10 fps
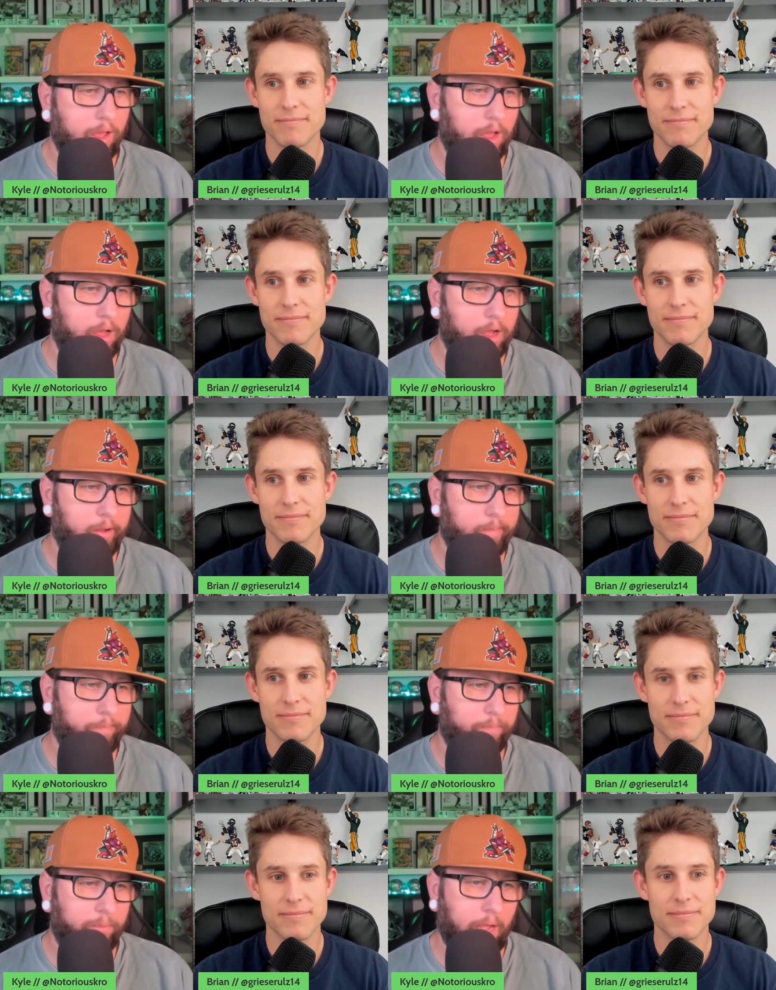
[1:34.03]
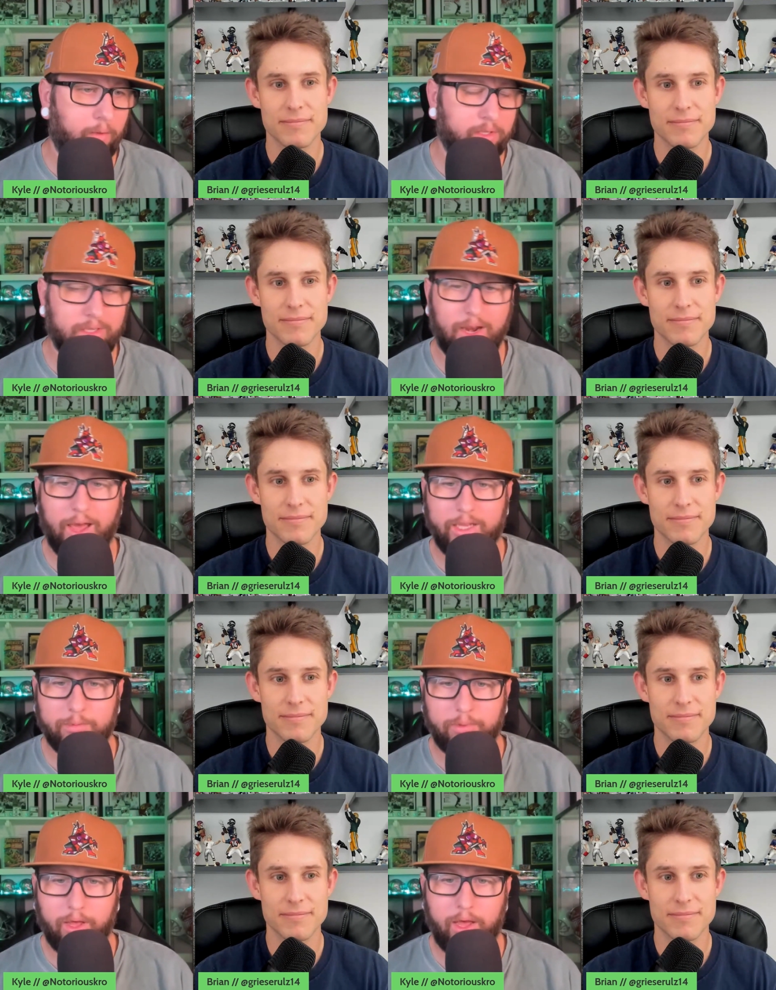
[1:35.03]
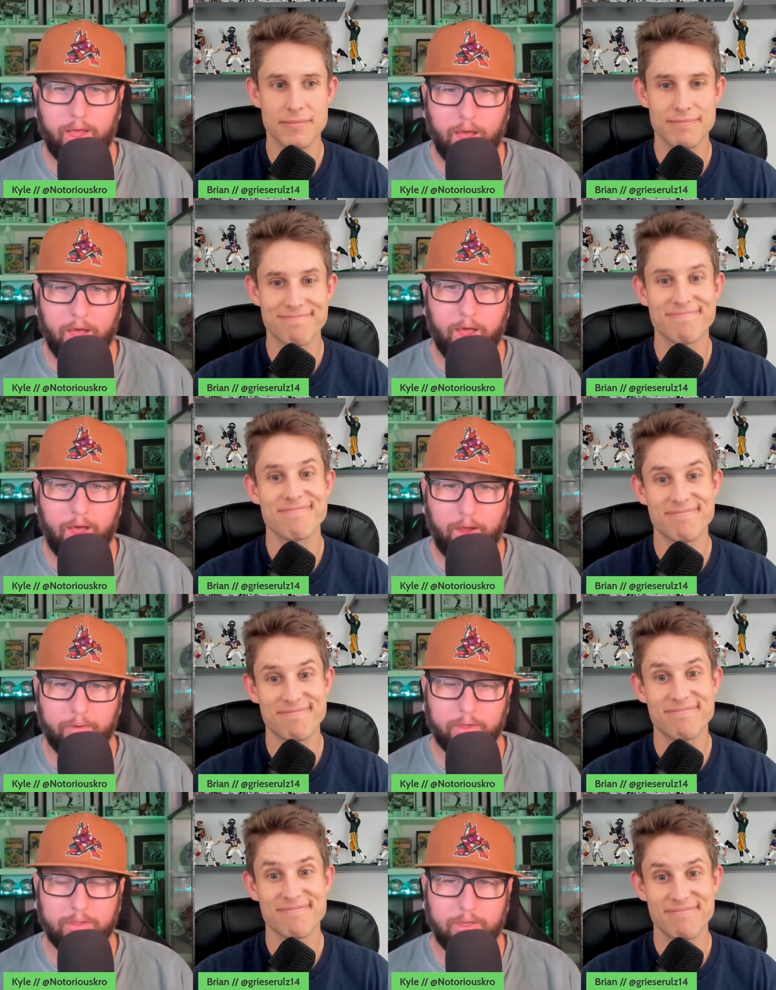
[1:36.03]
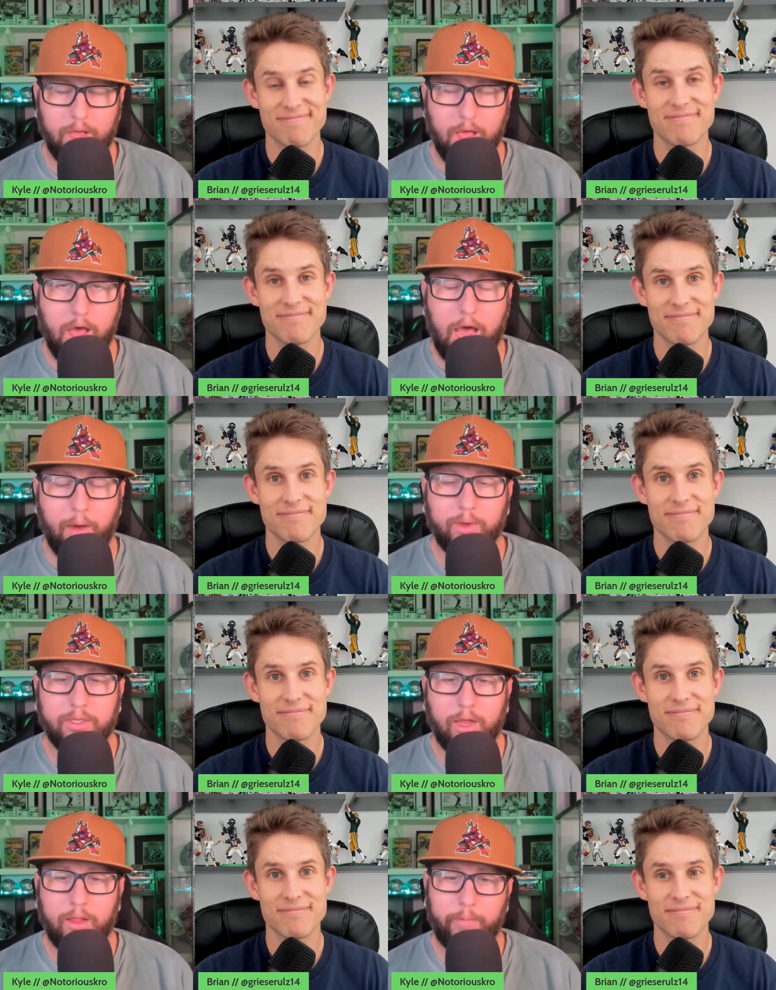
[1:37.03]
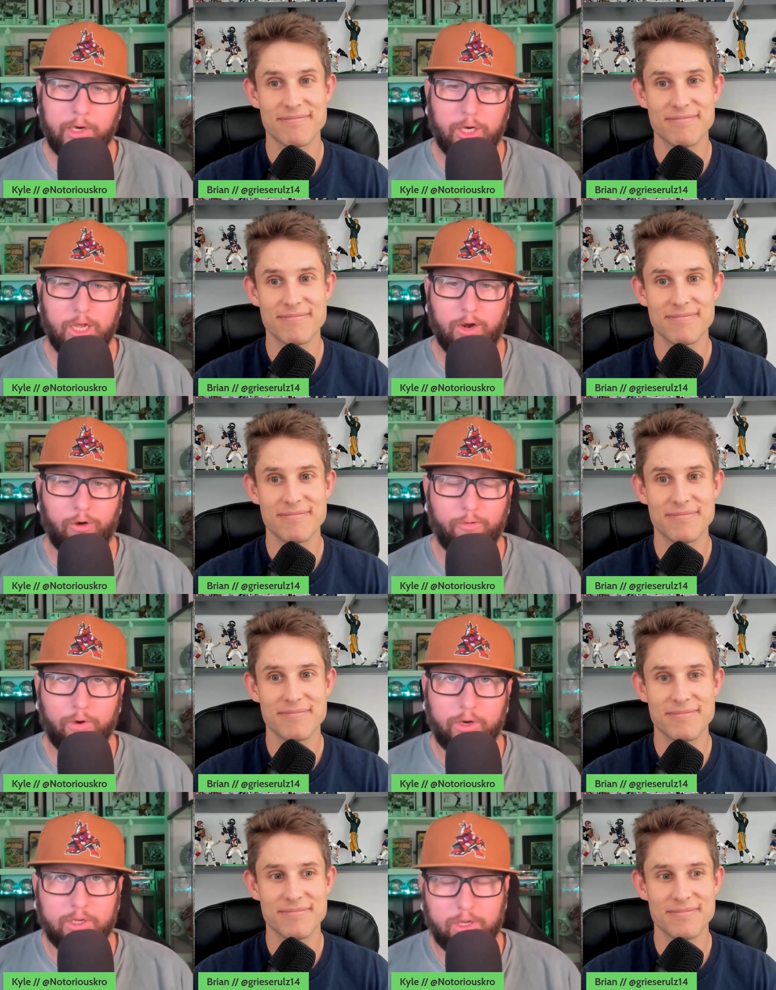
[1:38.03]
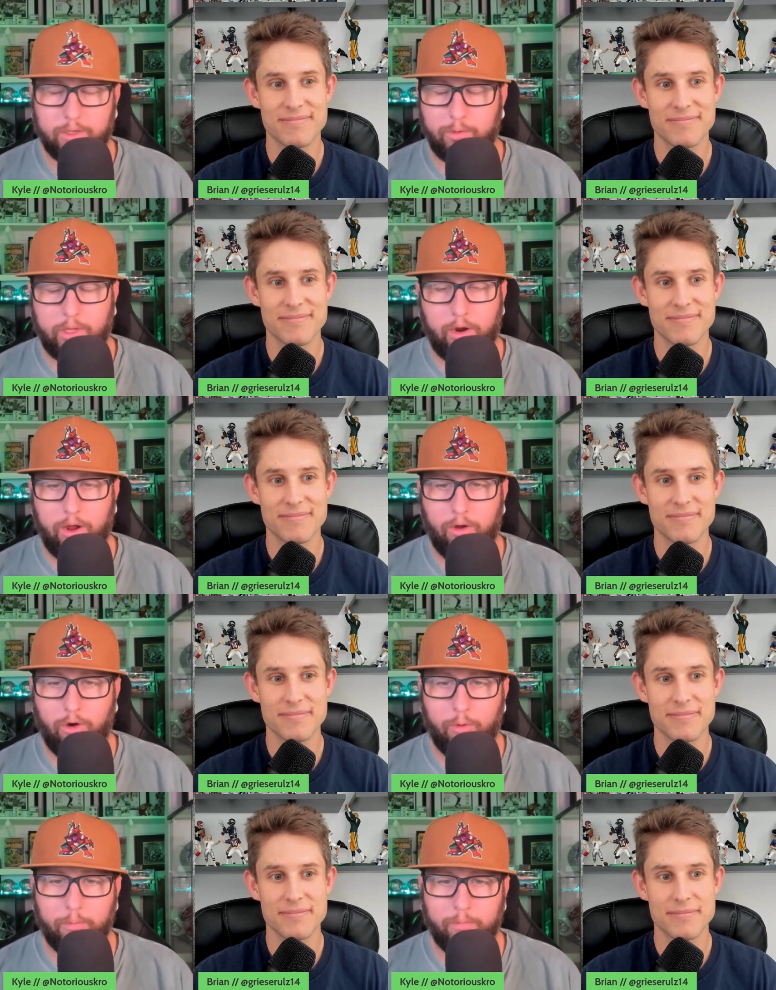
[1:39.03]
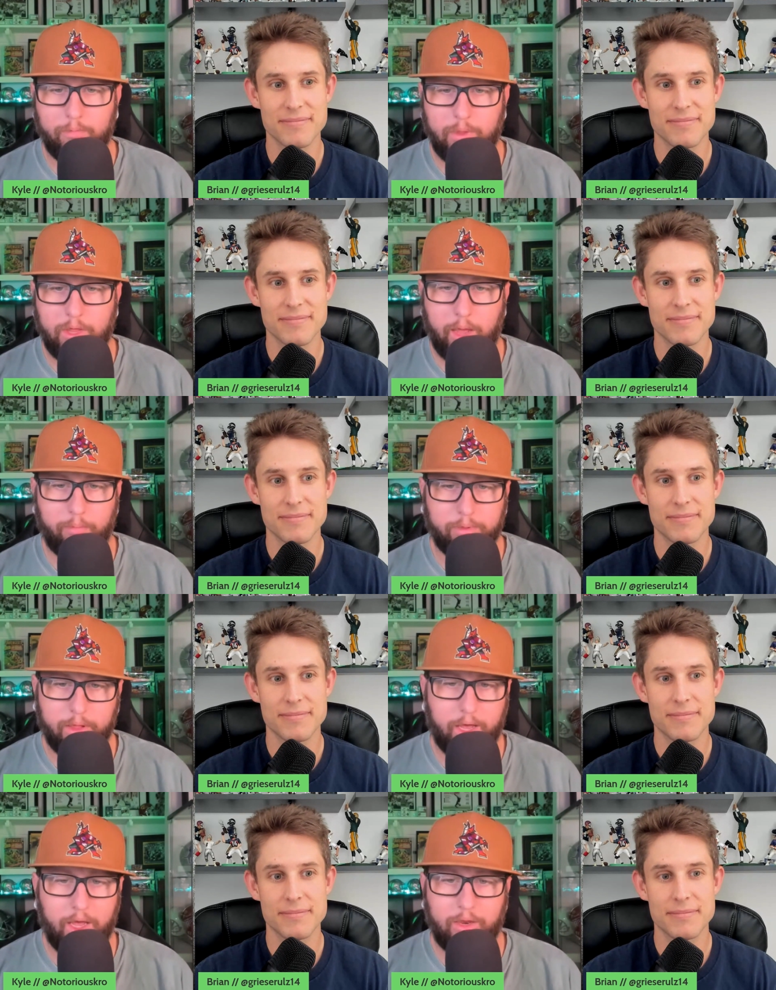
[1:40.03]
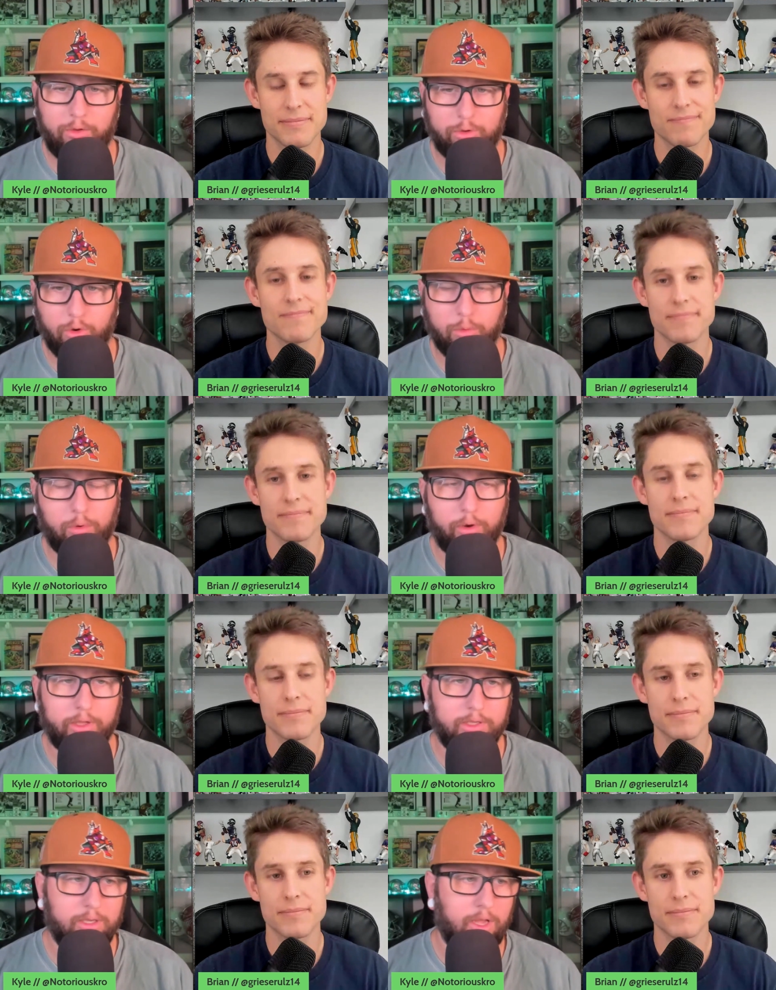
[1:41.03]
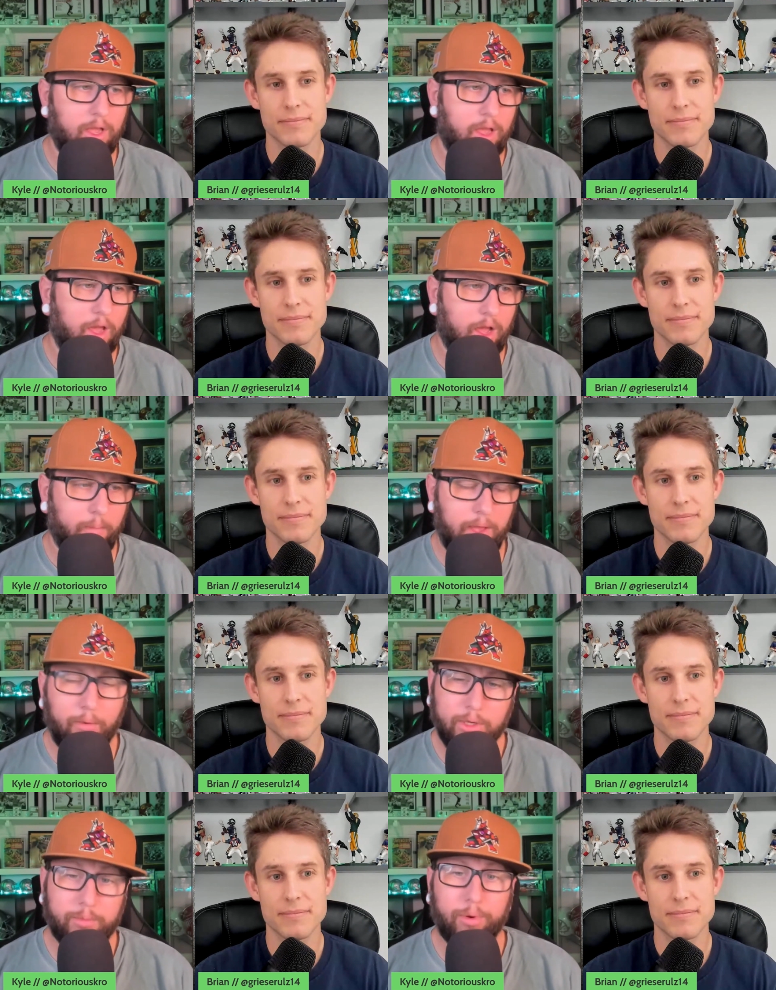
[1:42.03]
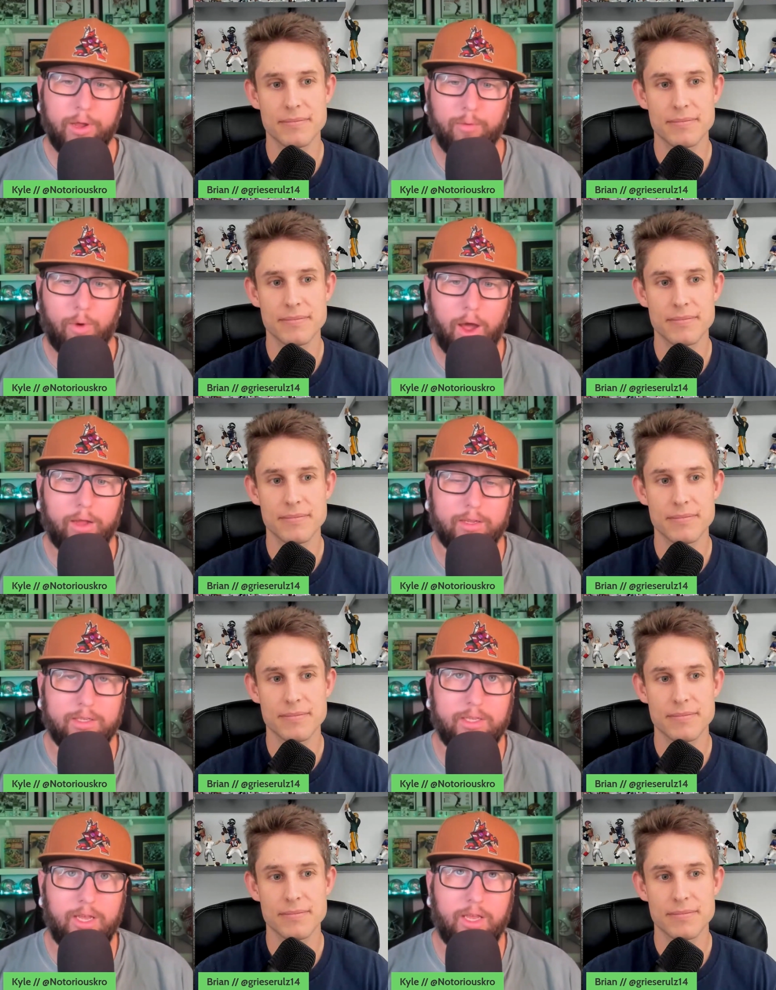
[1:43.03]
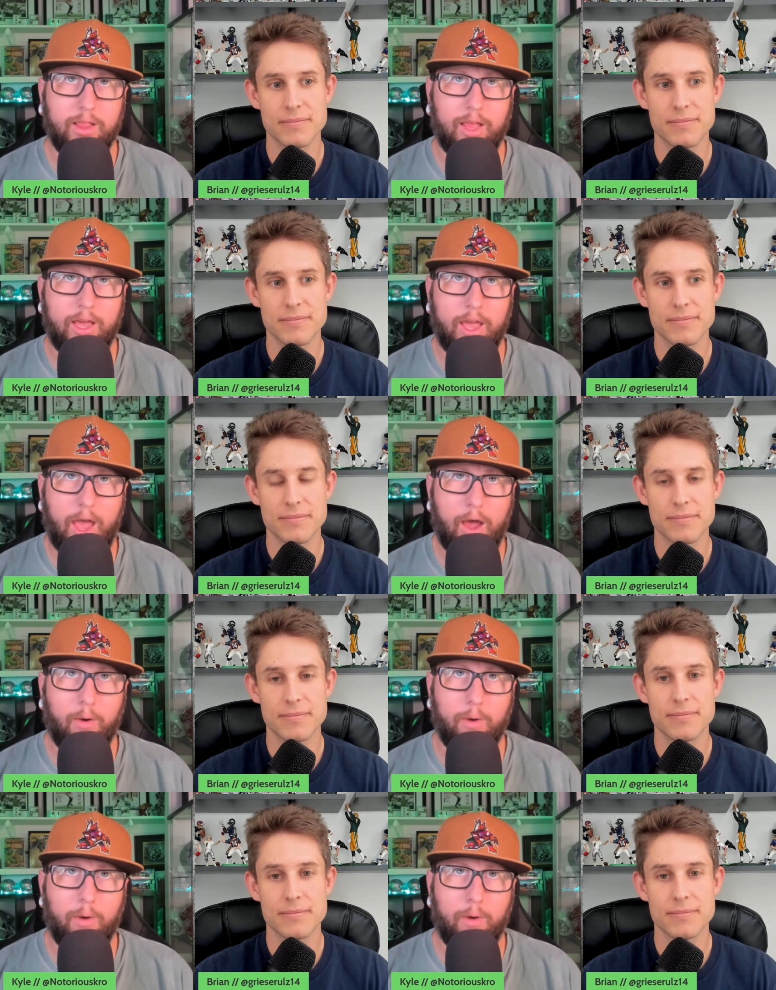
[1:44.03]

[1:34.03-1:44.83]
Speaker 1: Um, that was a nice play. Uh, I was I was on the Michigan over just because when they're at home, they play to score points. Uh, it was pretty wild to see like how